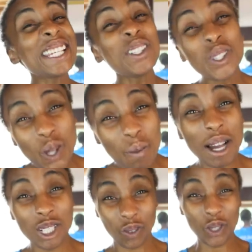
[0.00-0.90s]
you so
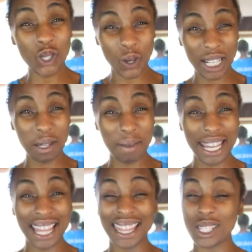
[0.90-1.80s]
much for joining
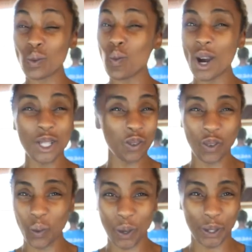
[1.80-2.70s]
me in this
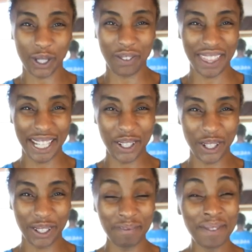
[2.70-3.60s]
wonderful world of
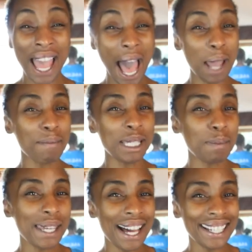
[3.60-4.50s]
theater. I'm Miss
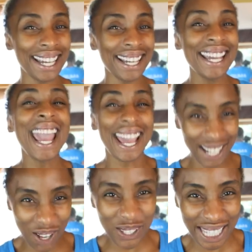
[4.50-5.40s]
Bianca, and
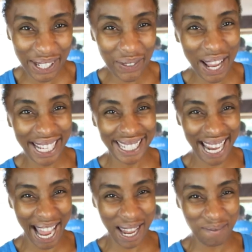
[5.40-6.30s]
I'll see you next
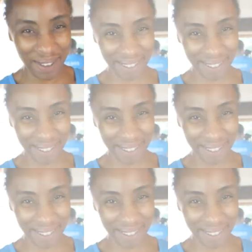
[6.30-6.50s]
time.